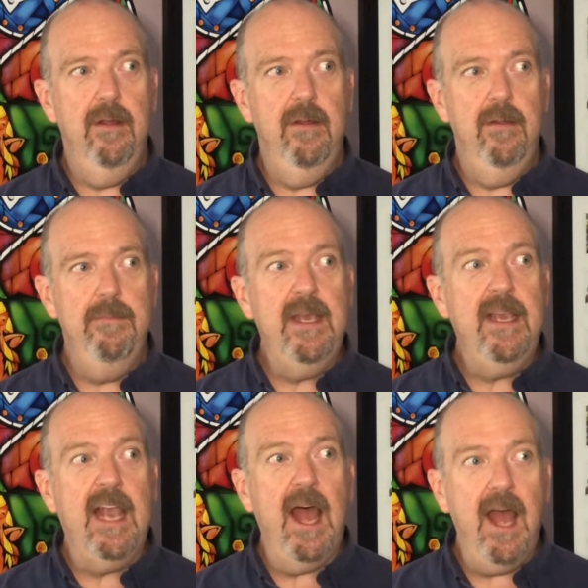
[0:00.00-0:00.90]

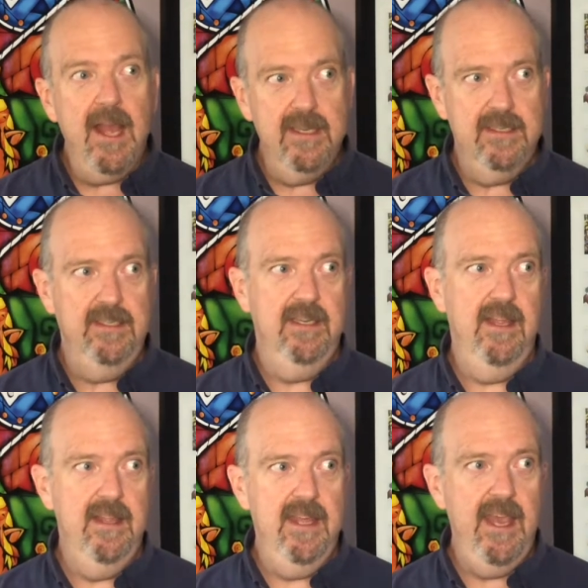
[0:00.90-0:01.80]
because
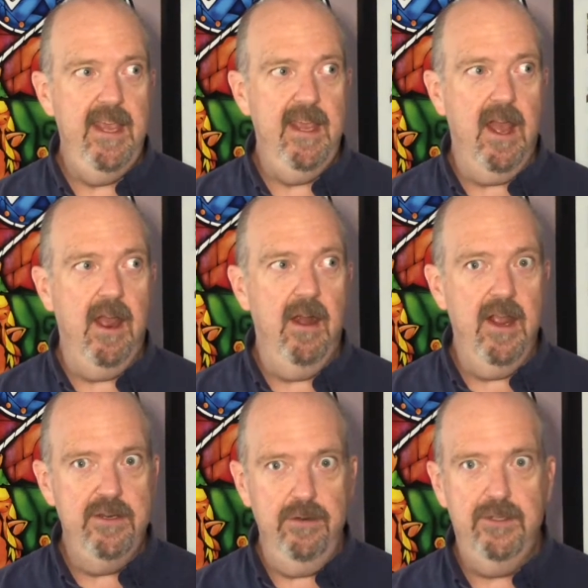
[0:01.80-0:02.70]
they are a
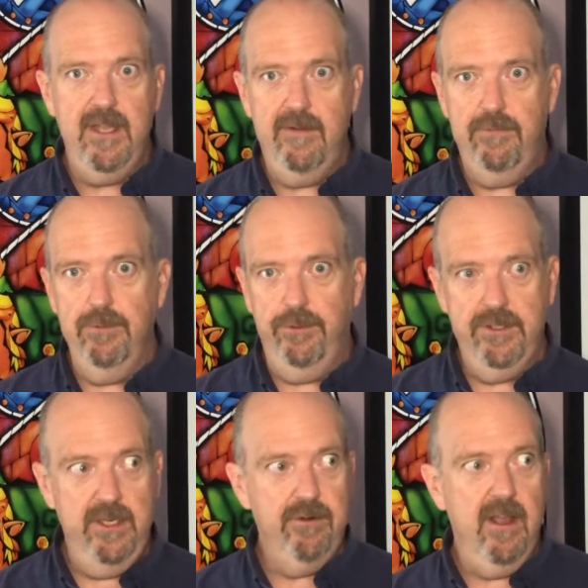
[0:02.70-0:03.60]
new set of rules,
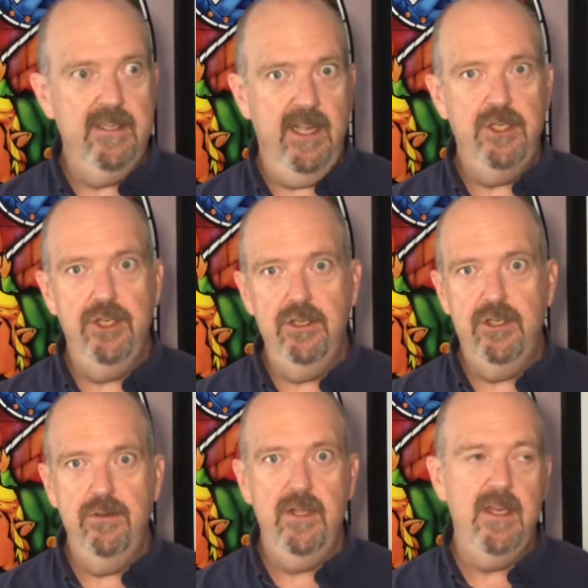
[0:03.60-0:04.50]
they draw attention
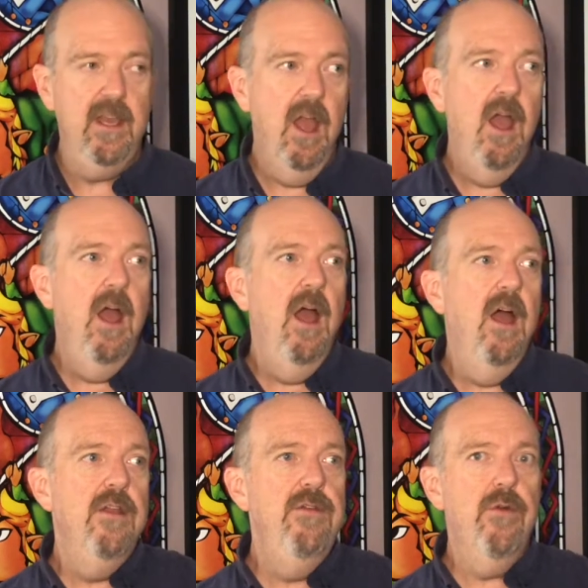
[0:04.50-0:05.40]
to the
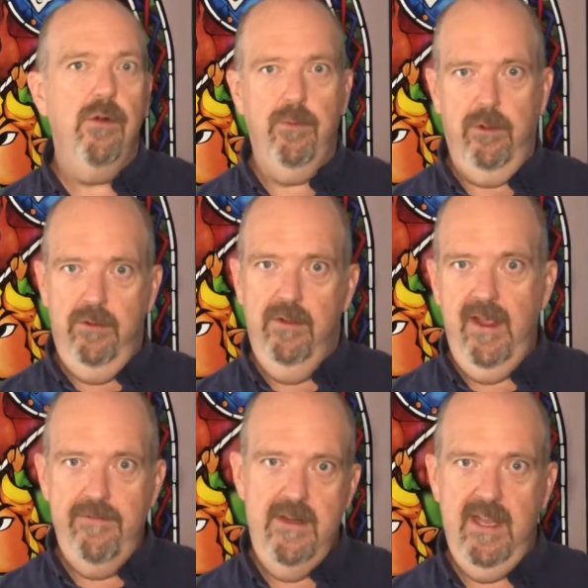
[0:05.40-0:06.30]
normal,
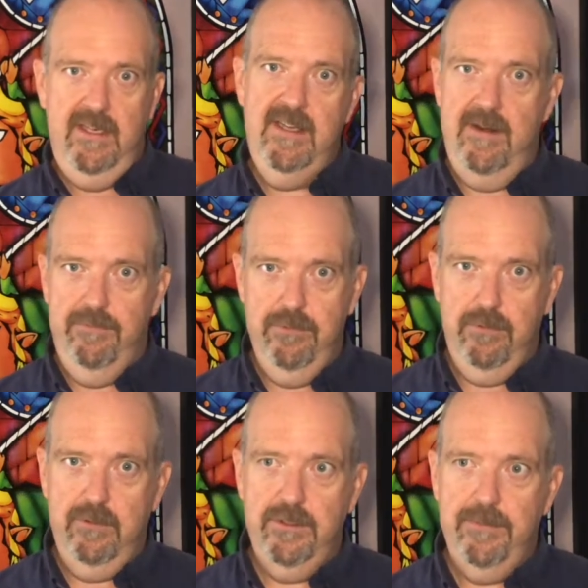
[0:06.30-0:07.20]
everyday set of
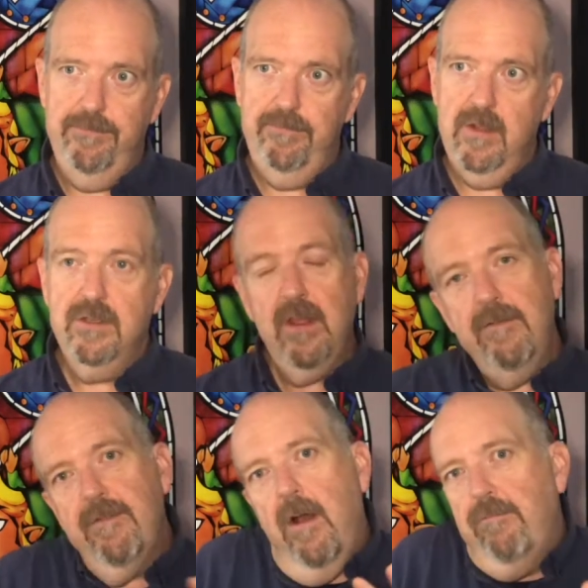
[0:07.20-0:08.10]
rules. So they
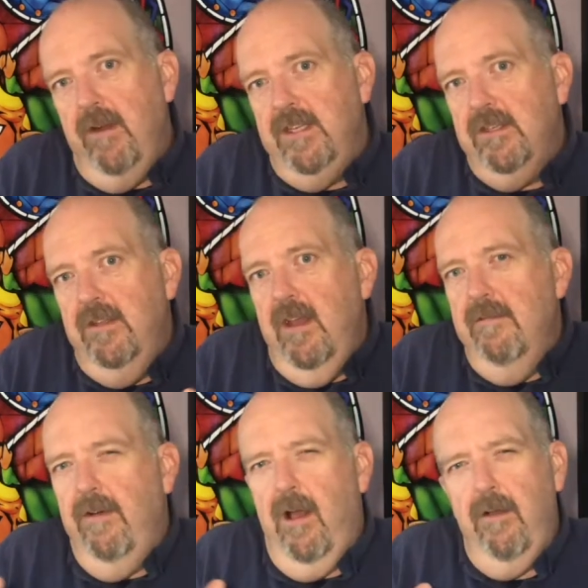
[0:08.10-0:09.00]
involve risk, they
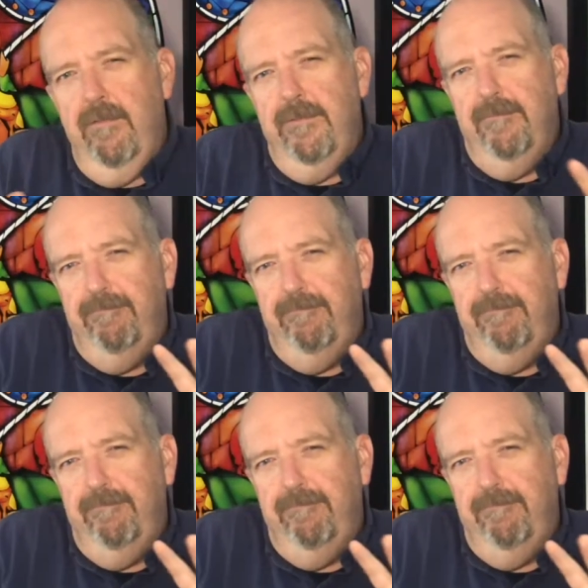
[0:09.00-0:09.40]
involve